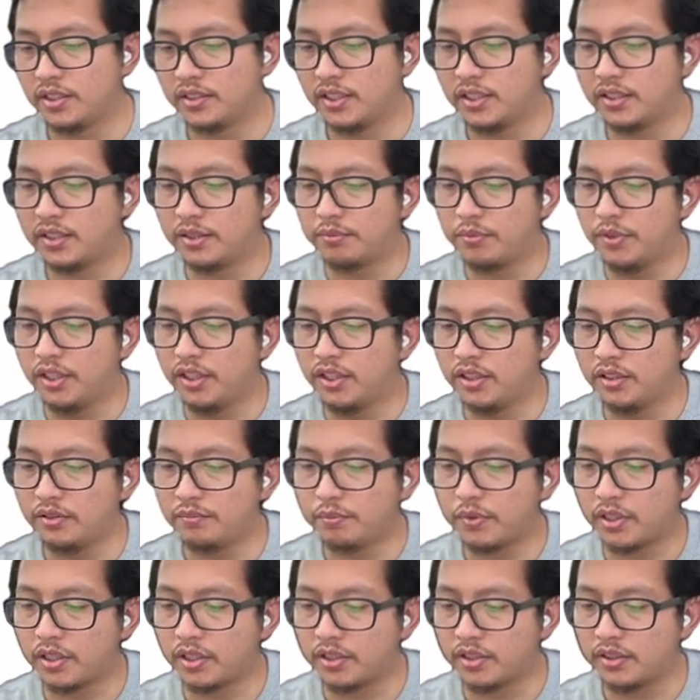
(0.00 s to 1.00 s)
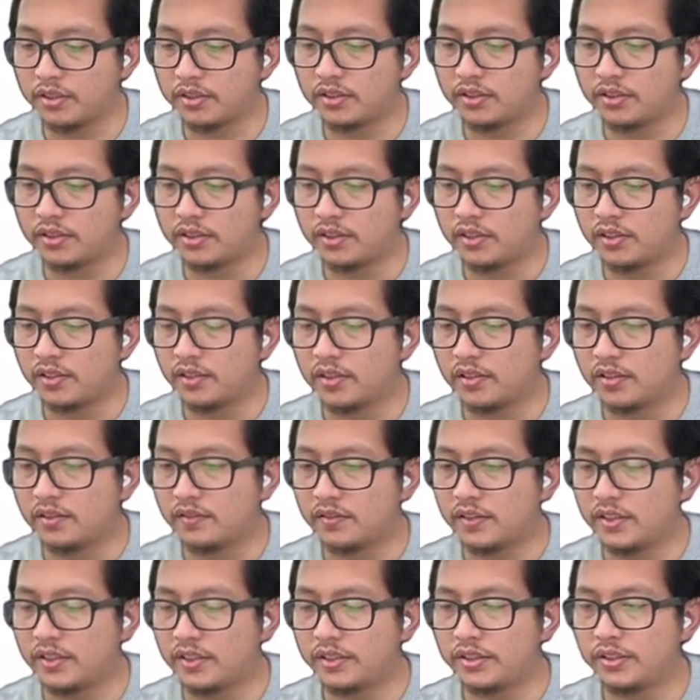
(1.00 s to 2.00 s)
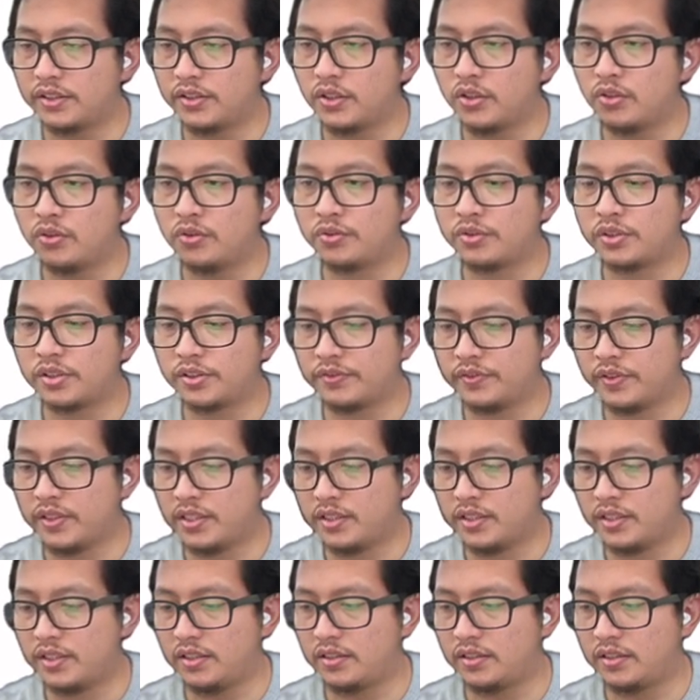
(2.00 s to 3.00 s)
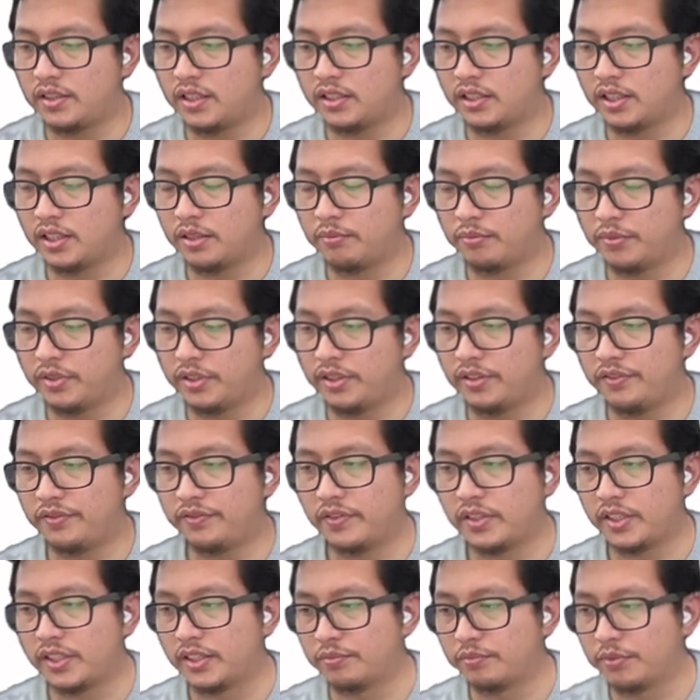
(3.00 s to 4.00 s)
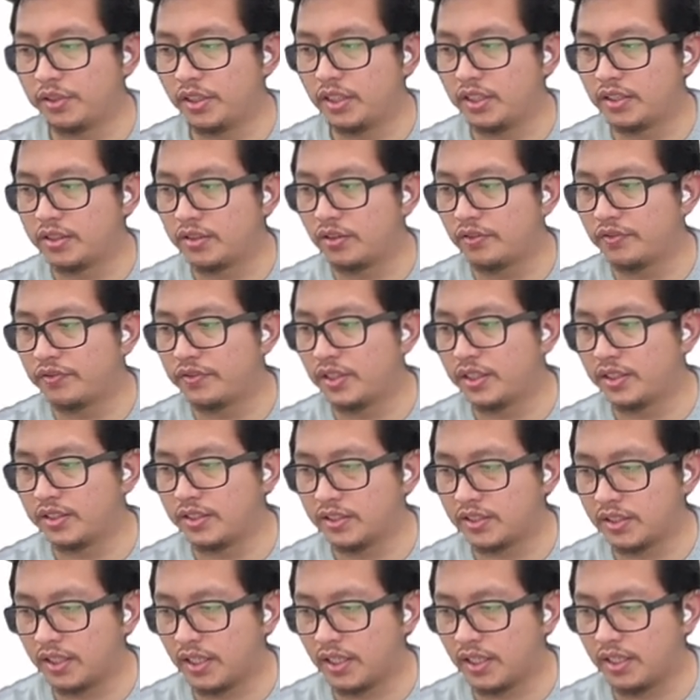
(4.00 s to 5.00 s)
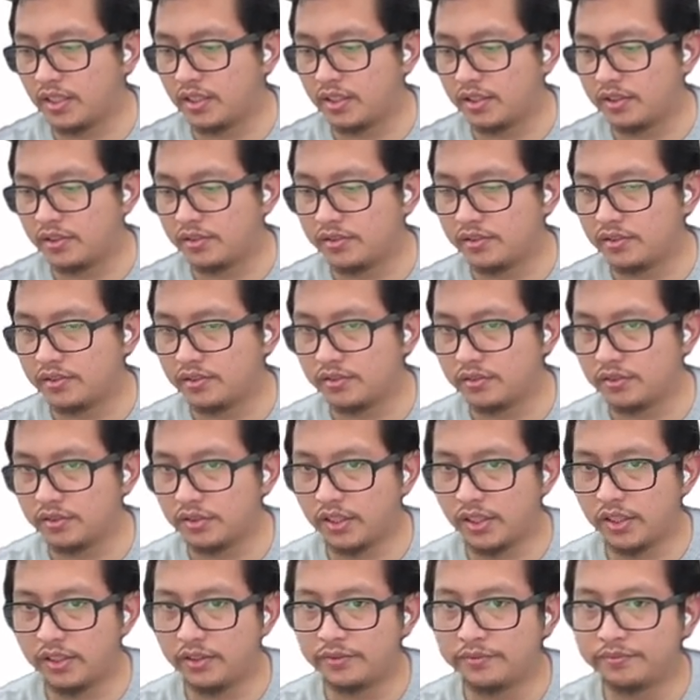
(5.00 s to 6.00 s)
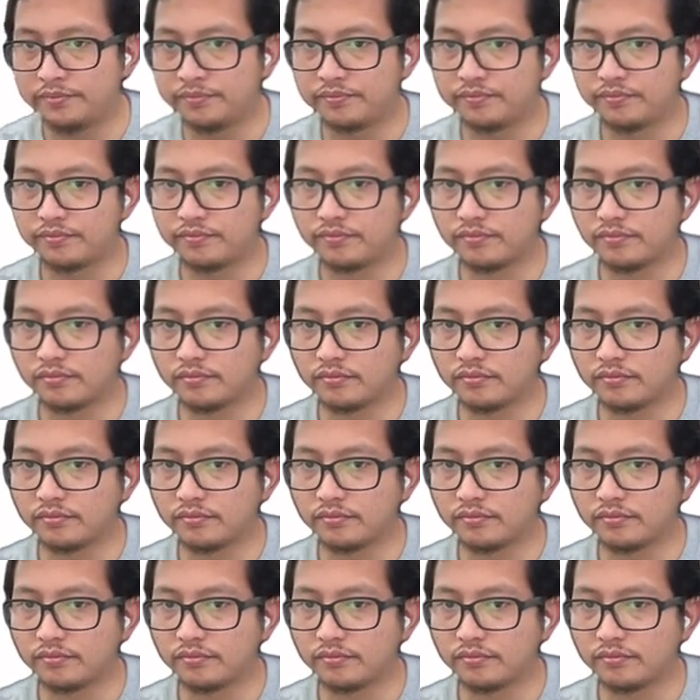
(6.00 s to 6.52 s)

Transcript: Because at the middle part, there is no surfaces that can be defined because of this k. Okay?